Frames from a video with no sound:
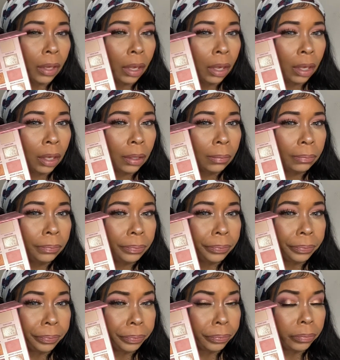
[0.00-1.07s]

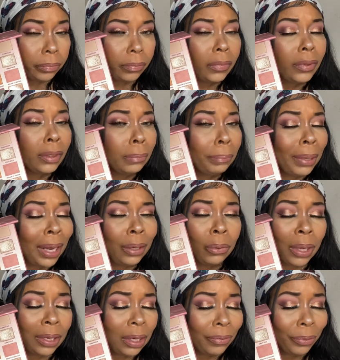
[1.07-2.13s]
But I
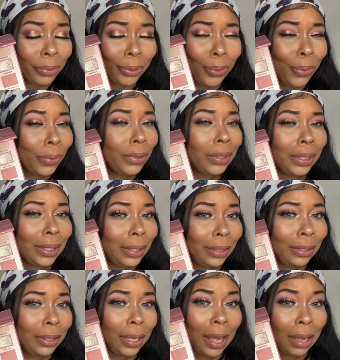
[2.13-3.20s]
know I never recorded it,
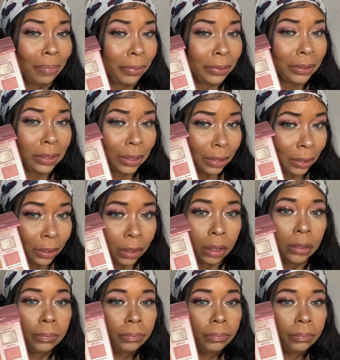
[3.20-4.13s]
and obviously